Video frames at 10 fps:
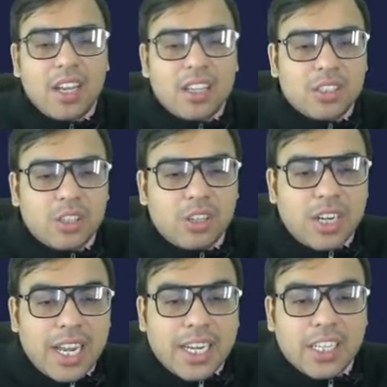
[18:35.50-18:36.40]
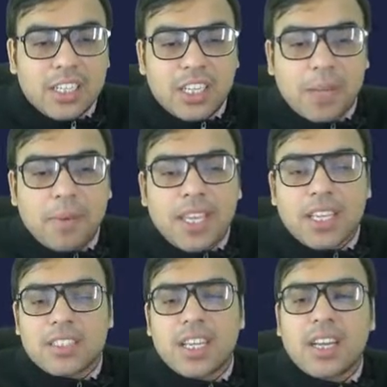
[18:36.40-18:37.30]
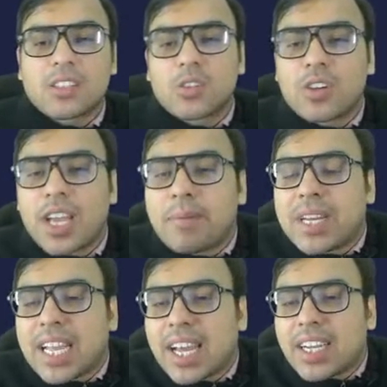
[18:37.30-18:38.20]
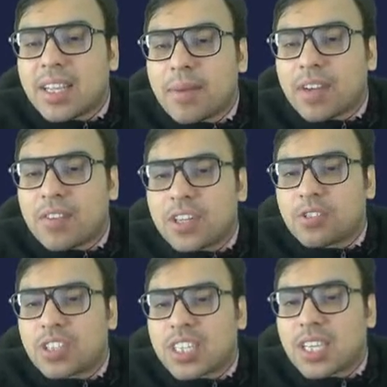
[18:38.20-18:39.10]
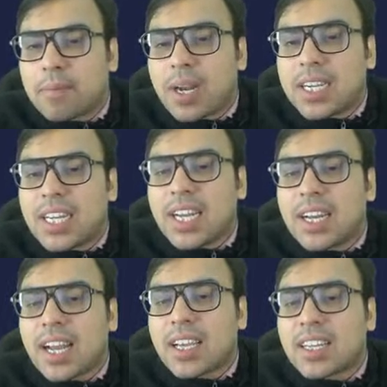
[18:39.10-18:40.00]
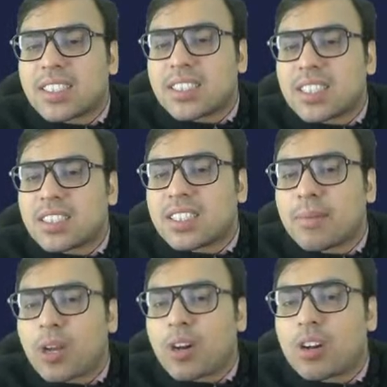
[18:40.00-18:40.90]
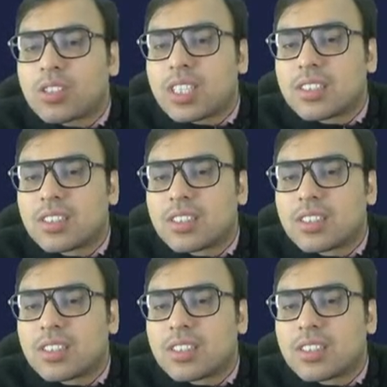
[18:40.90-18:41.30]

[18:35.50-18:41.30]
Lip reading: So like TB is there. So MDR, TB, ek word use karte hai. Multi-drug resistant tuberculosis.